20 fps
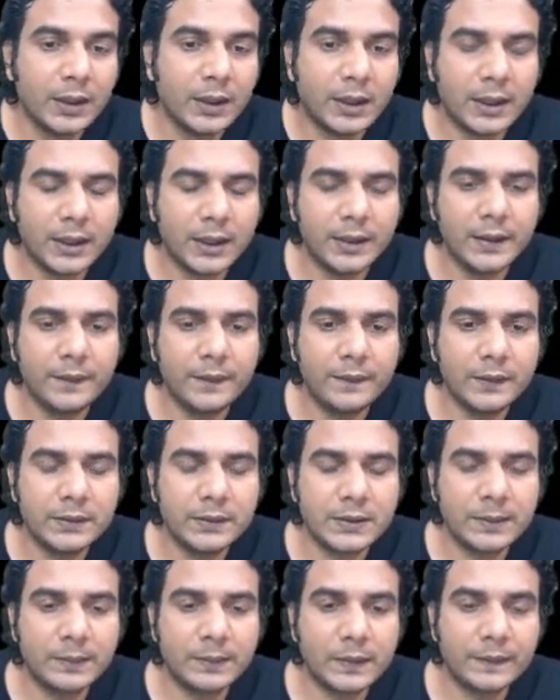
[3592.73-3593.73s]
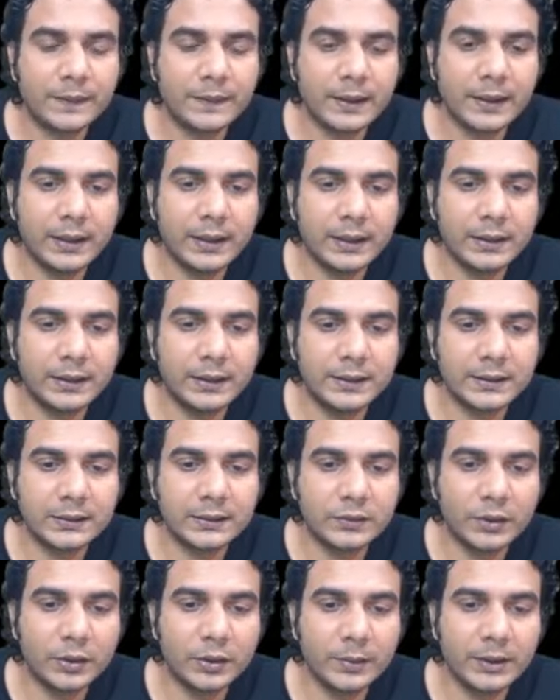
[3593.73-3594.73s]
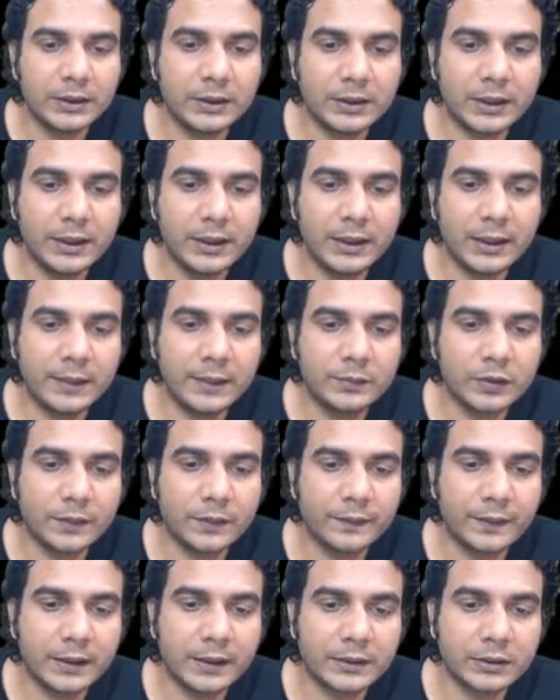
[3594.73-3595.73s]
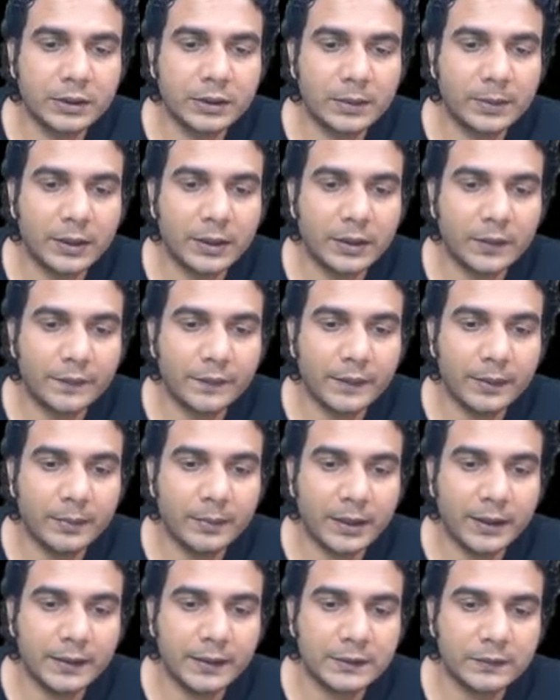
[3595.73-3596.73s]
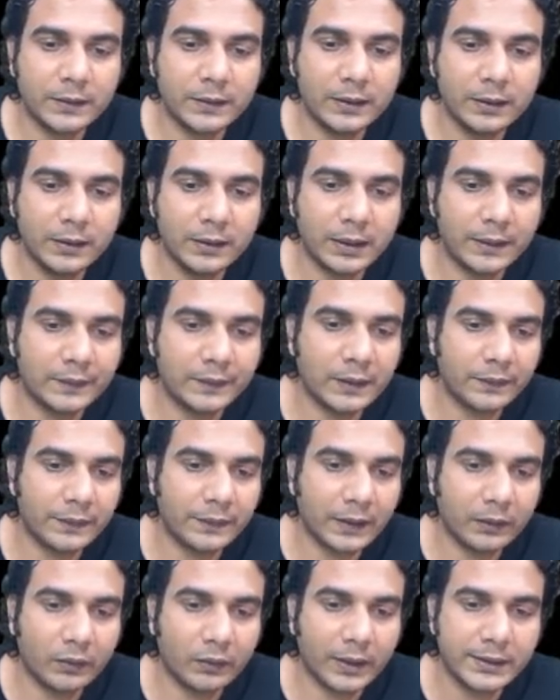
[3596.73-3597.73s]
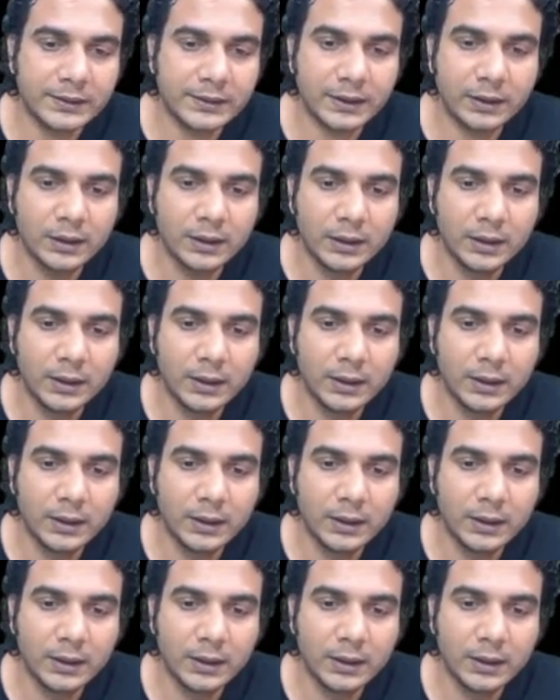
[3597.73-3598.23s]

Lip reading: And if you simplify it, this is going to be 3 times of fractional part of a minus 1 after factorizing,